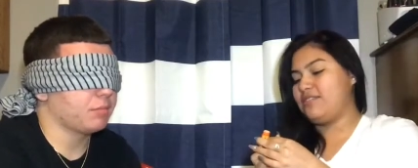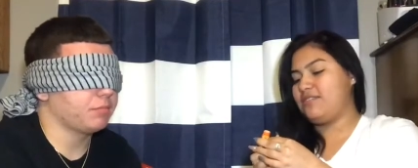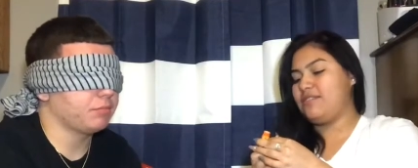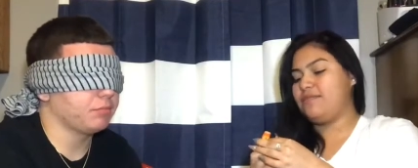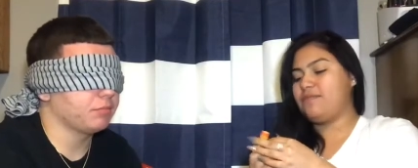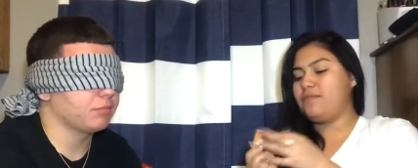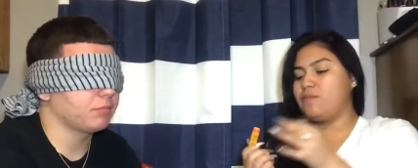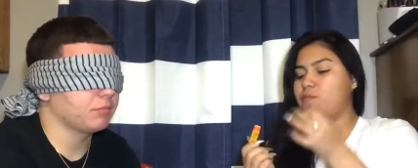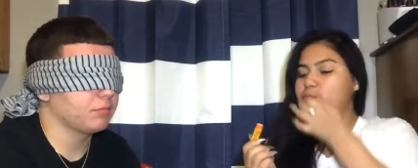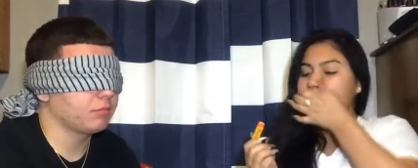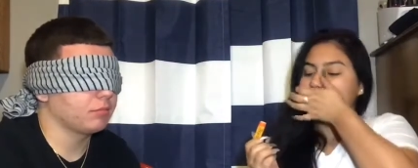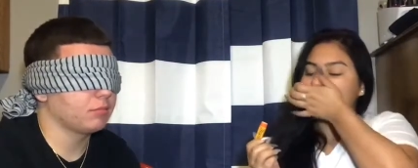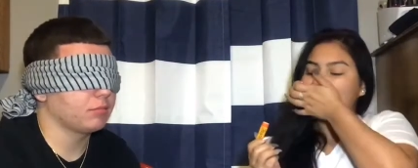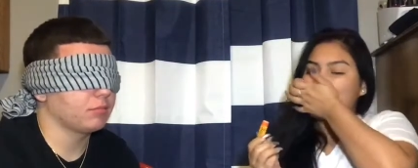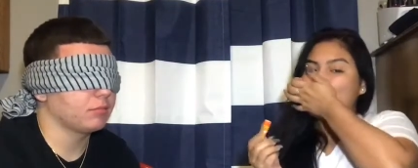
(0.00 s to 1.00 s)

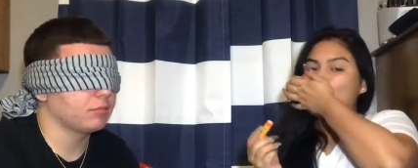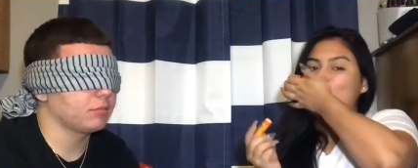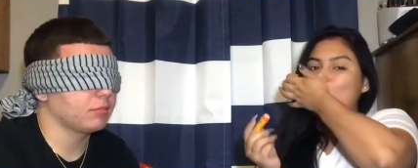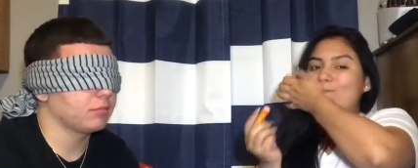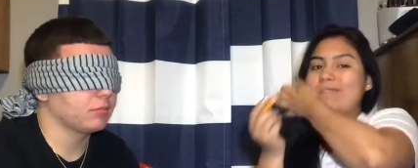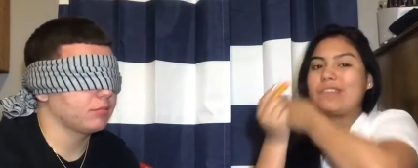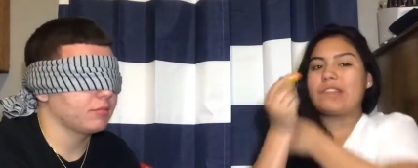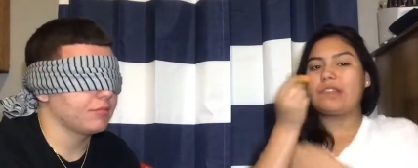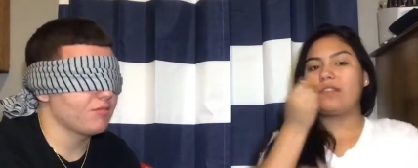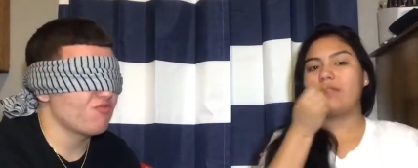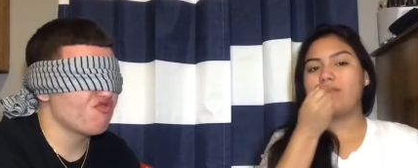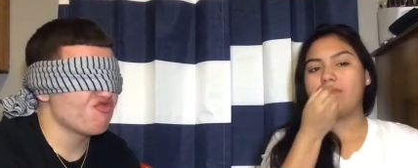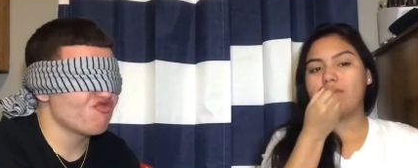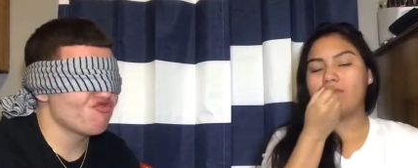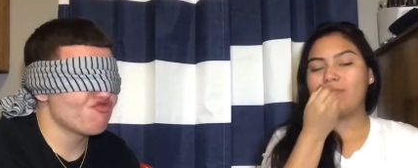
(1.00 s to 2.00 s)

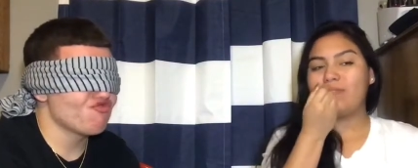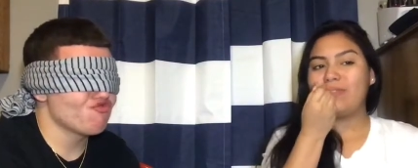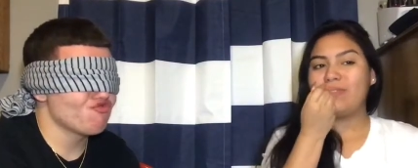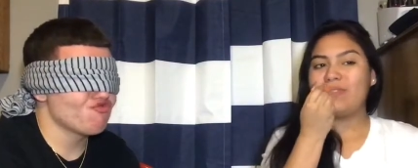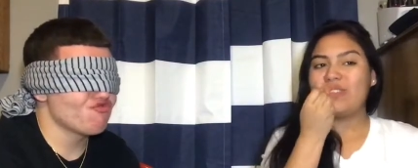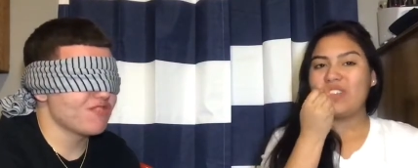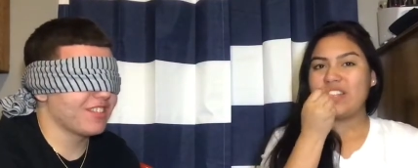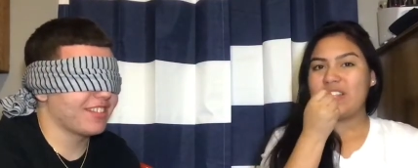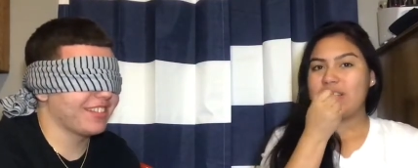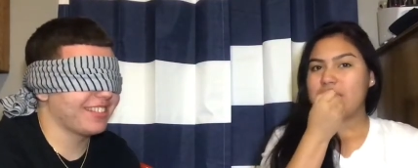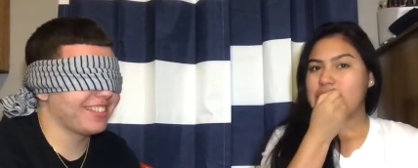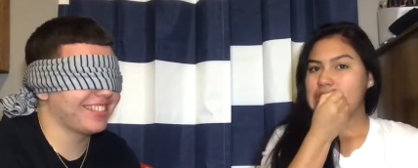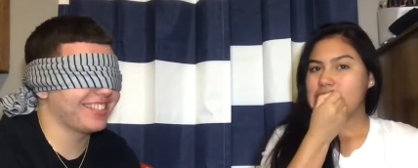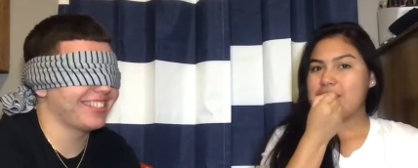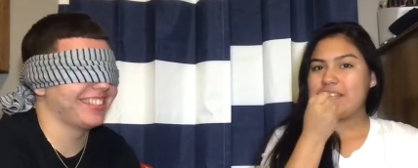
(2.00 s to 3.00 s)

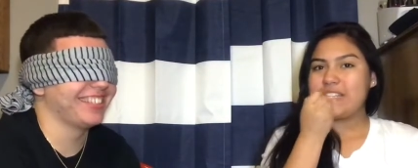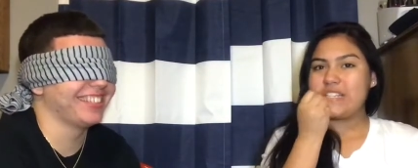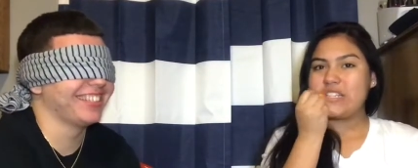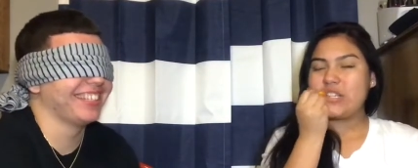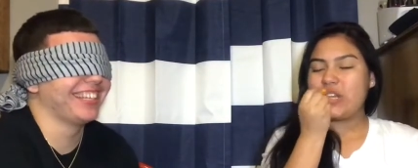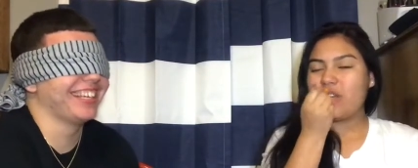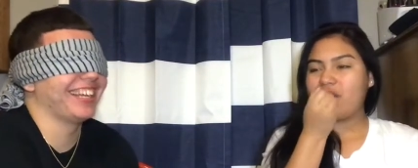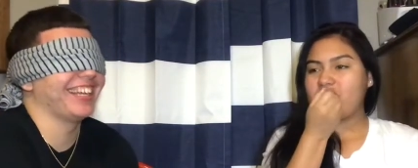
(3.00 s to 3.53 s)
[no speech]